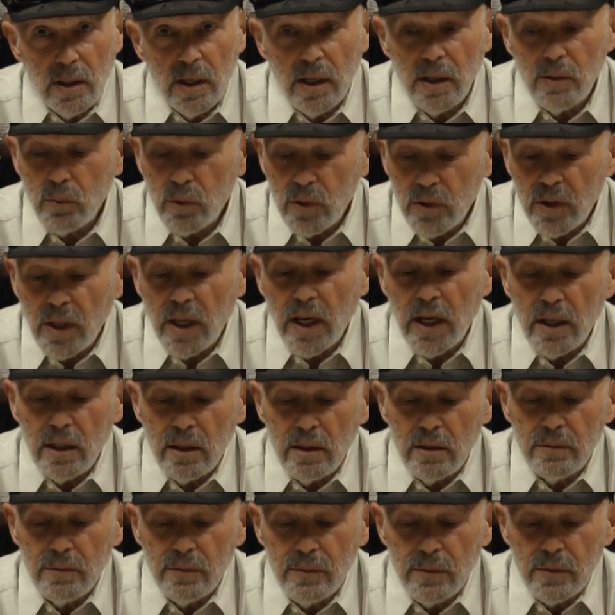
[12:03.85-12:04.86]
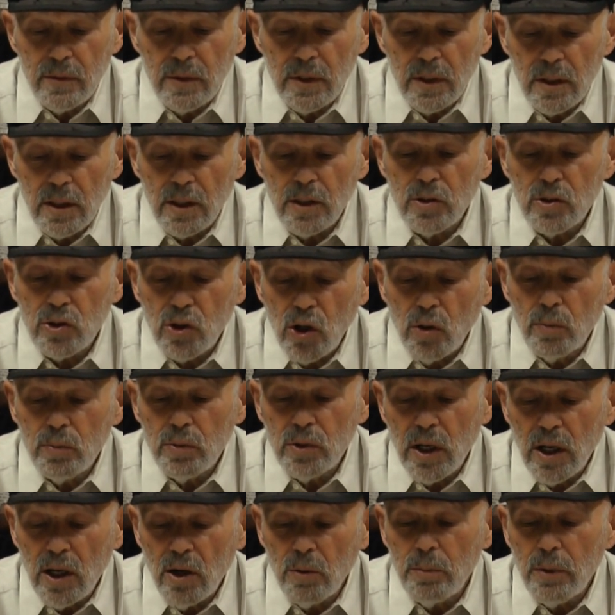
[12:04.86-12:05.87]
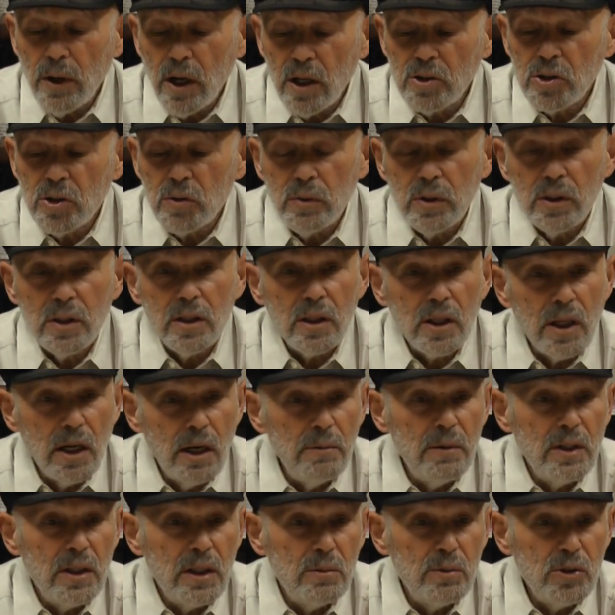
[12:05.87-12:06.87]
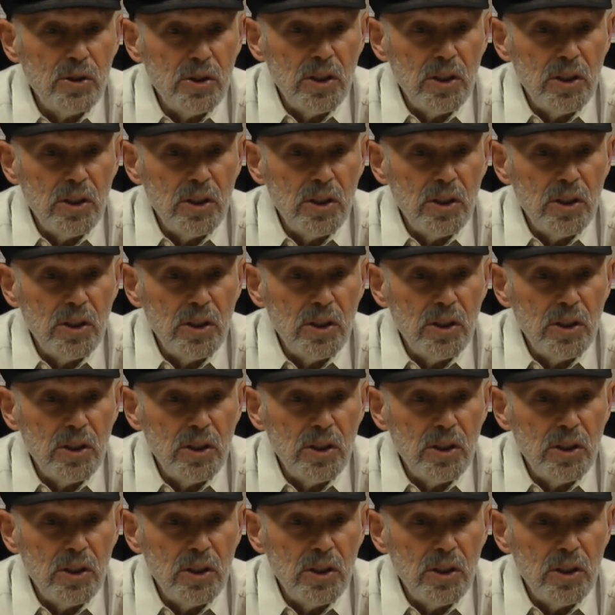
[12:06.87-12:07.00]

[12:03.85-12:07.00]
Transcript: And with that, let us hope to help usher in the coming of